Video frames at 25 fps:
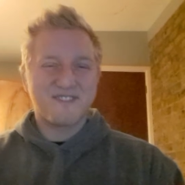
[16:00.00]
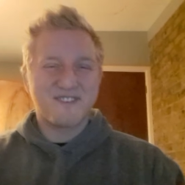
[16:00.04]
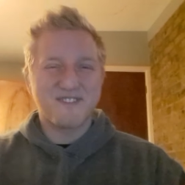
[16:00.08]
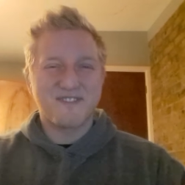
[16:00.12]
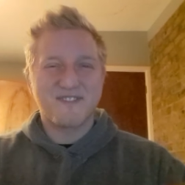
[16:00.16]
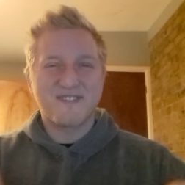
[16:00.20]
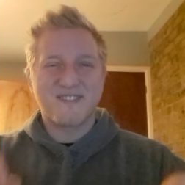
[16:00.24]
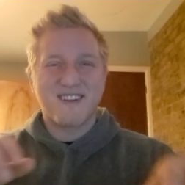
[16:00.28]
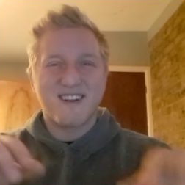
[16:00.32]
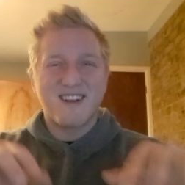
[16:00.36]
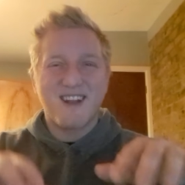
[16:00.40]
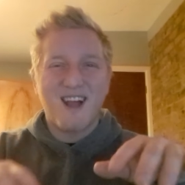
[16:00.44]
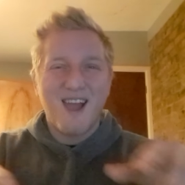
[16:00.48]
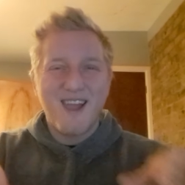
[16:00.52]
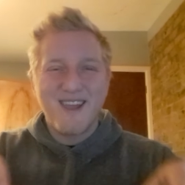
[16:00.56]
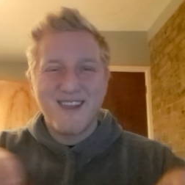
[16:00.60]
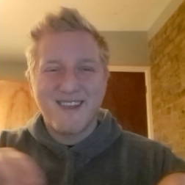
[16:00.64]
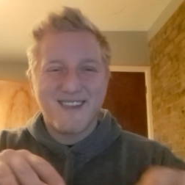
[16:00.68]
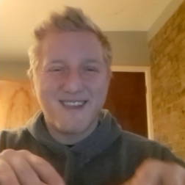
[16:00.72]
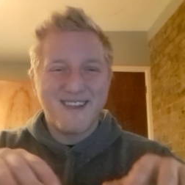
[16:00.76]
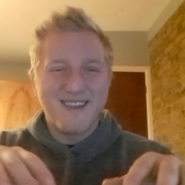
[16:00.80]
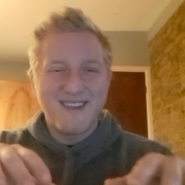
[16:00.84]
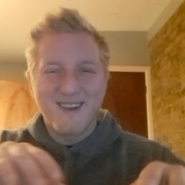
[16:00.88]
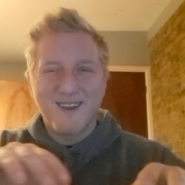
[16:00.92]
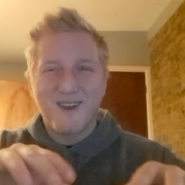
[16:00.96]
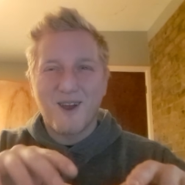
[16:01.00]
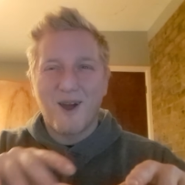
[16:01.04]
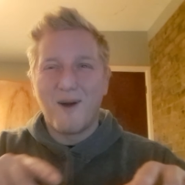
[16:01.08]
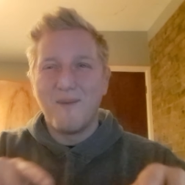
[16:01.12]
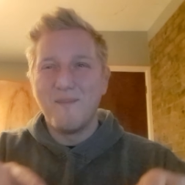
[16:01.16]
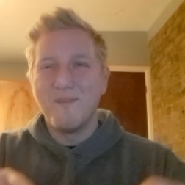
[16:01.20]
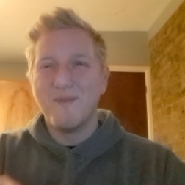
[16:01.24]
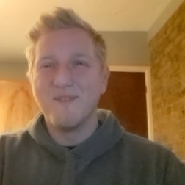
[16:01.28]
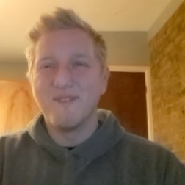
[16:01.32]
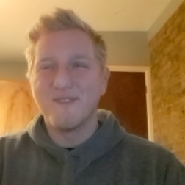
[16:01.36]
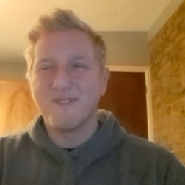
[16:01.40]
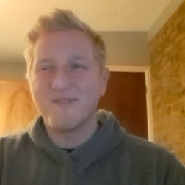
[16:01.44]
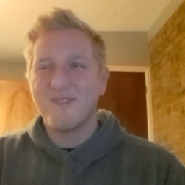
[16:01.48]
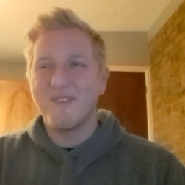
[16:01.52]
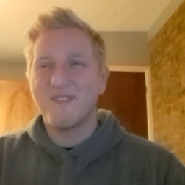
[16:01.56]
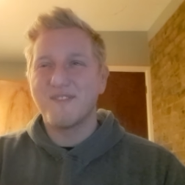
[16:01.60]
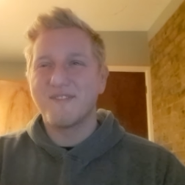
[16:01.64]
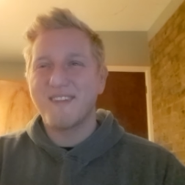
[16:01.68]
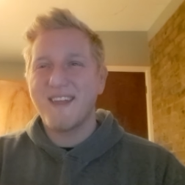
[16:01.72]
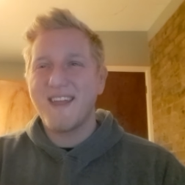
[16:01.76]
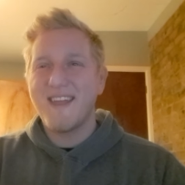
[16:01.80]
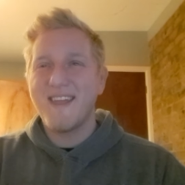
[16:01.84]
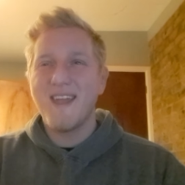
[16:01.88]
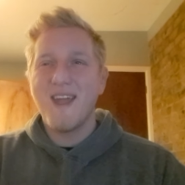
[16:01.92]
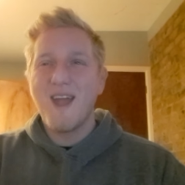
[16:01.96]
just liking comments that
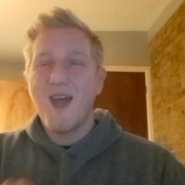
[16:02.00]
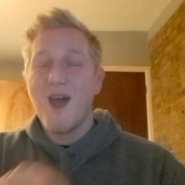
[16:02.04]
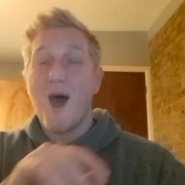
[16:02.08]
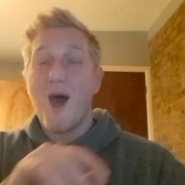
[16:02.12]
say,